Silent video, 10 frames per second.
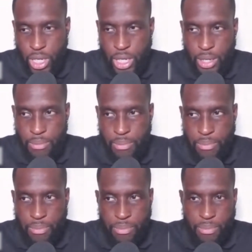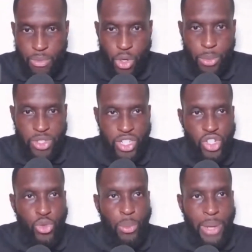um,
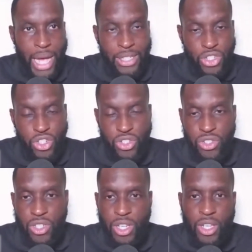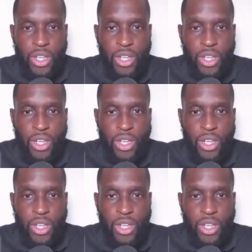homosexual passages.